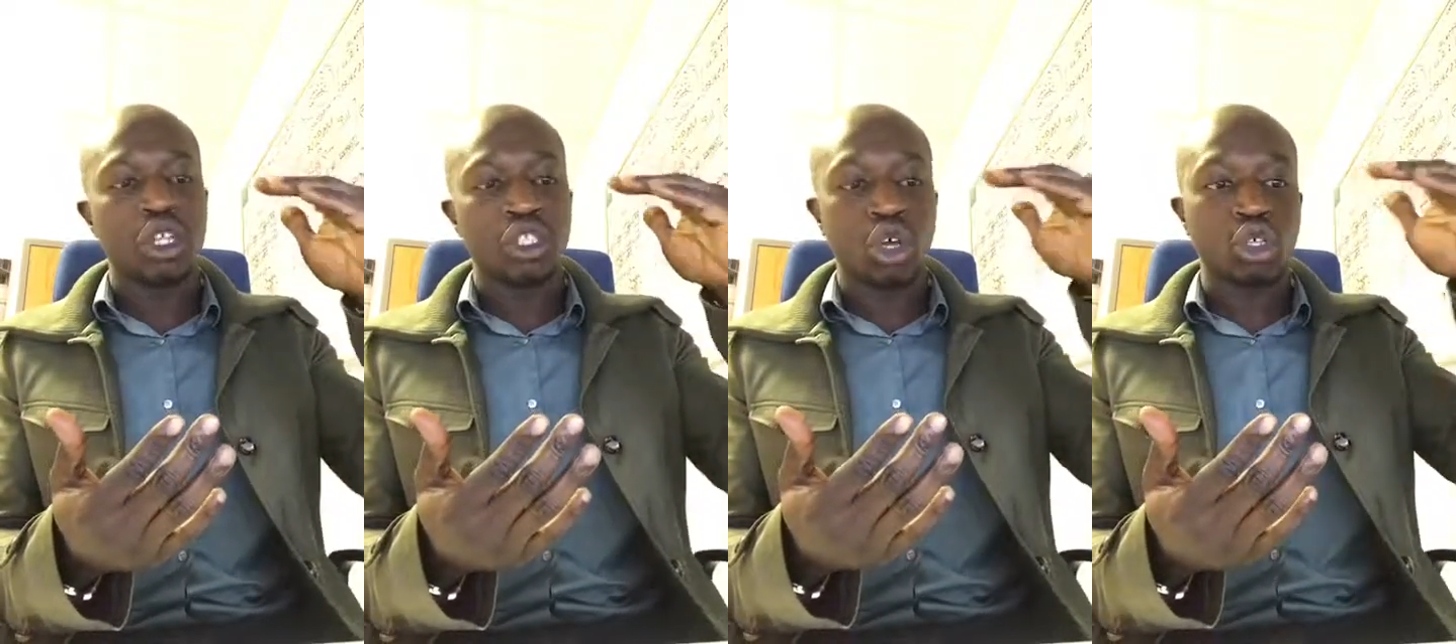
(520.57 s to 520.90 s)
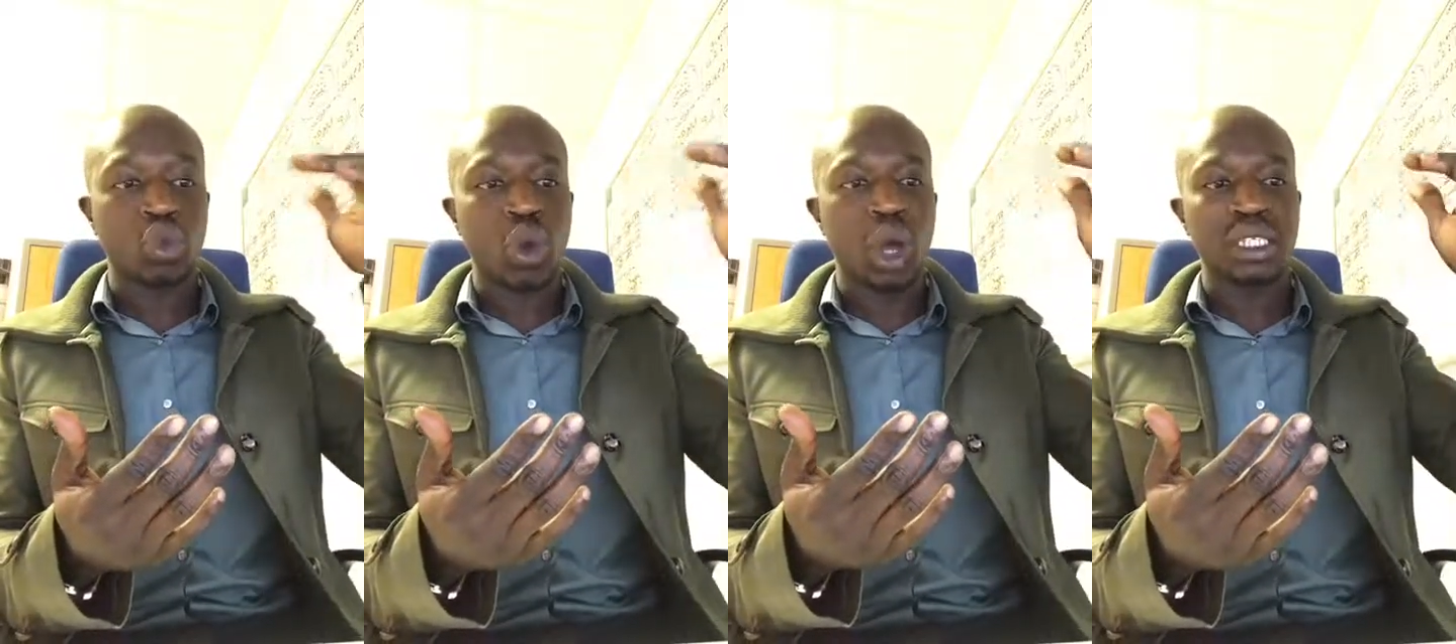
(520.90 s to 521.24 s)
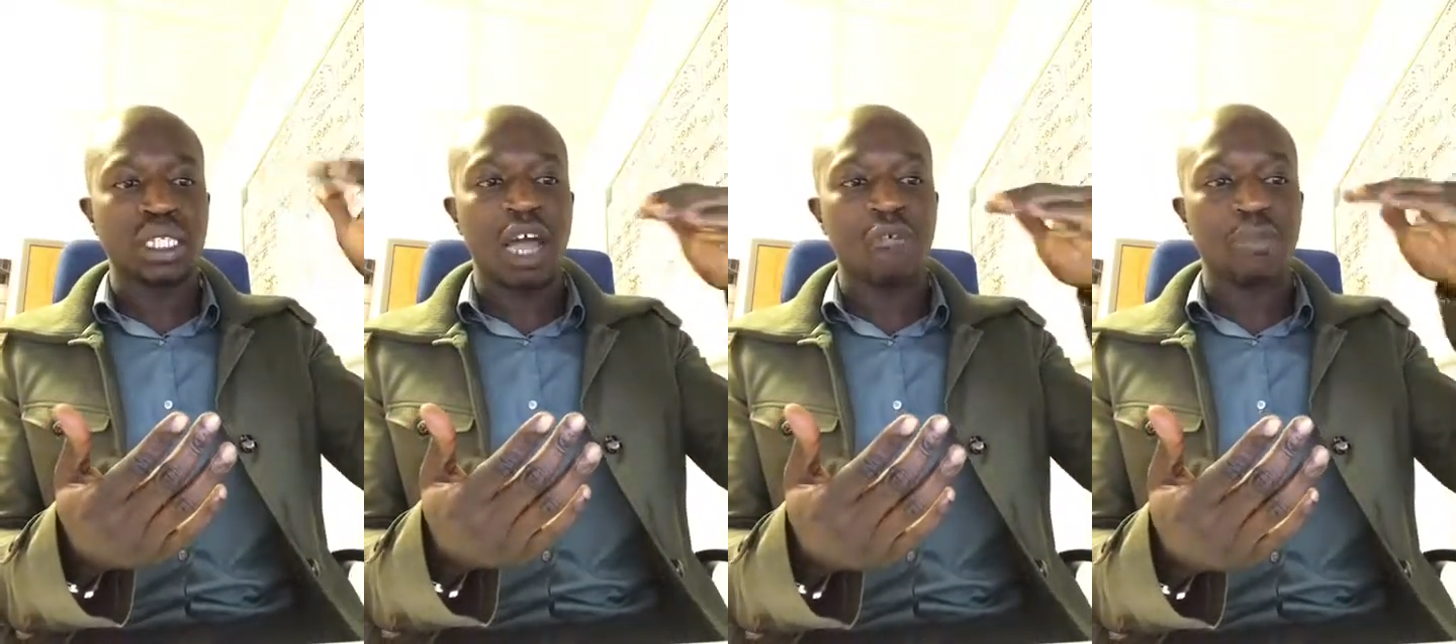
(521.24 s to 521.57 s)
those words
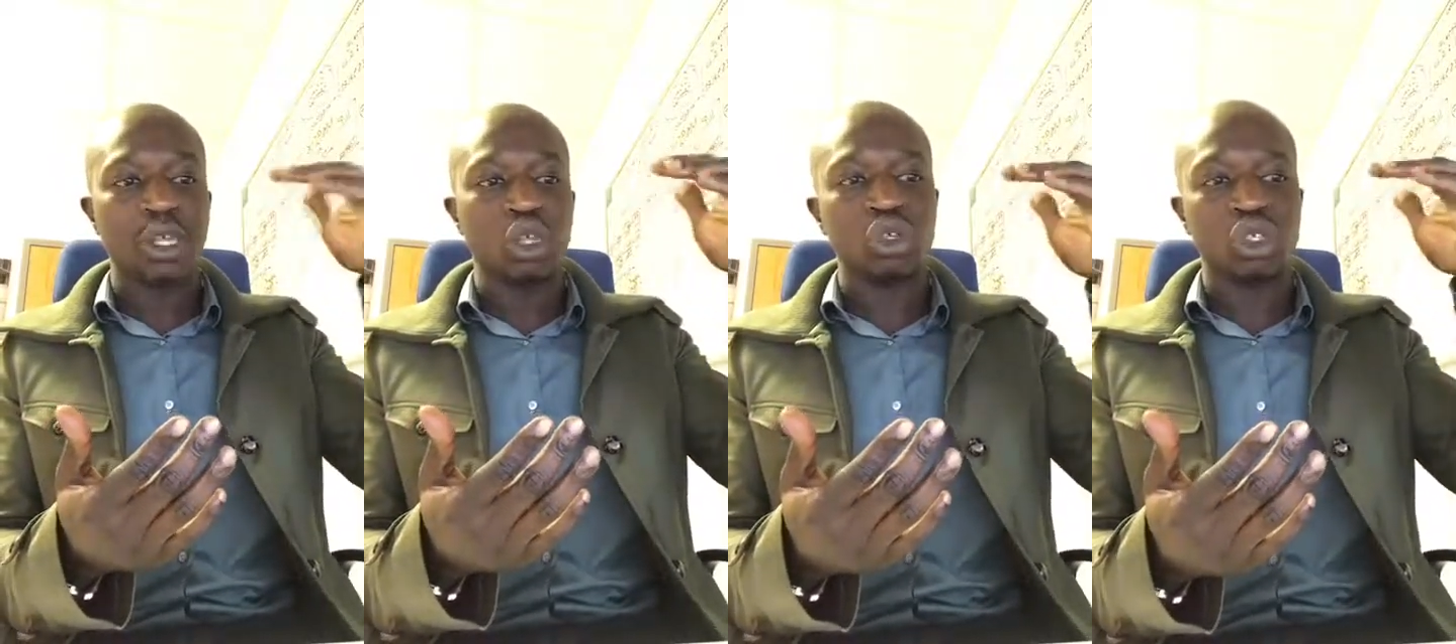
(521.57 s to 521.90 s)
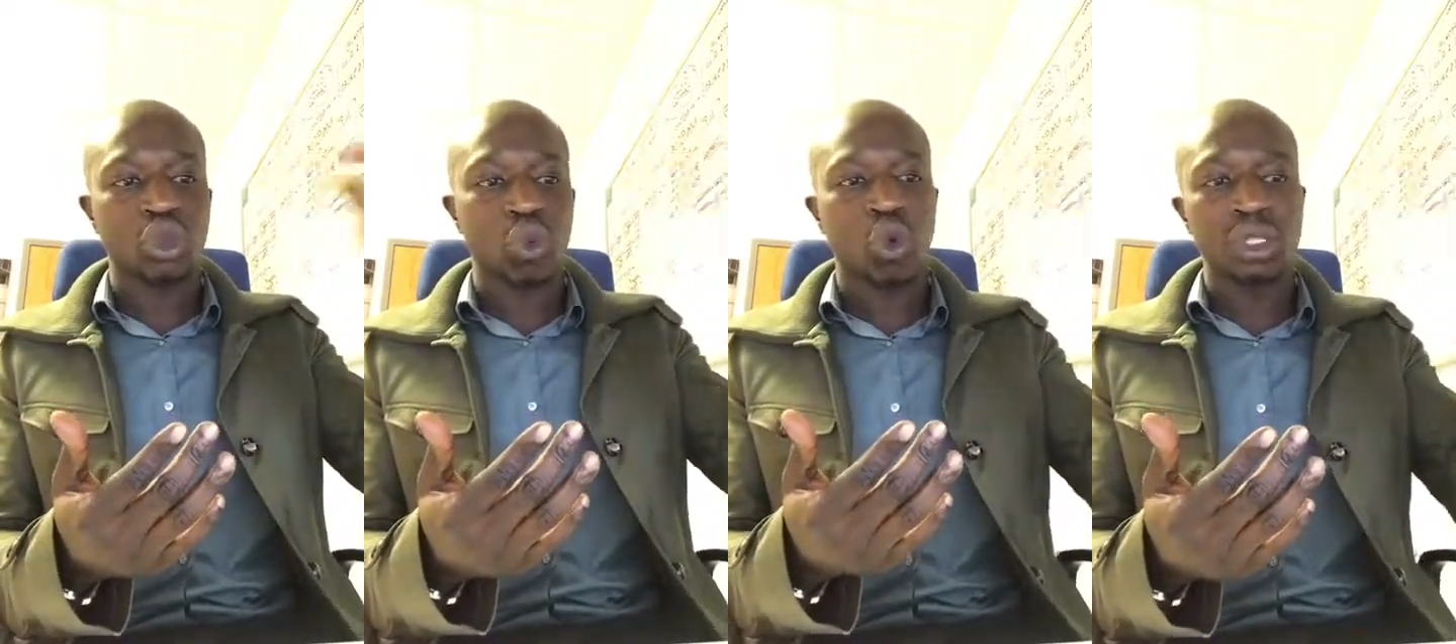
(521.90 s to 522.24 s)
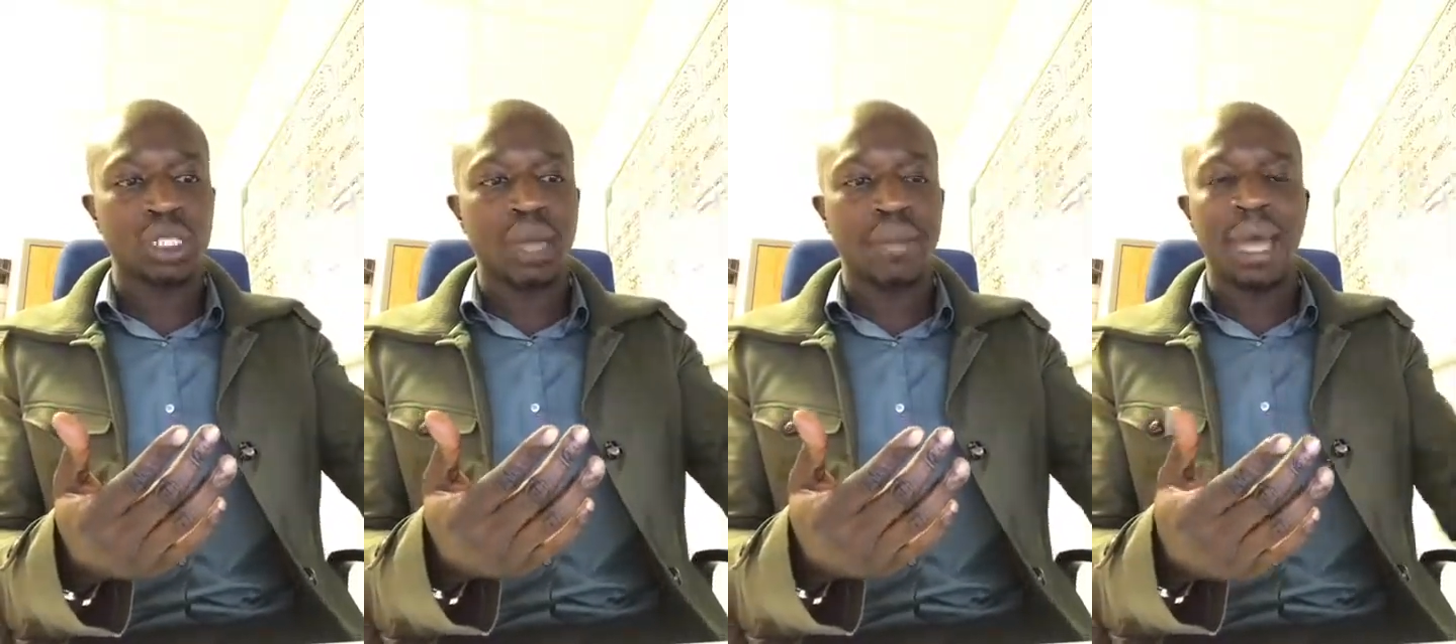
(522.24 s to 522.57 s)
that have been used towards them.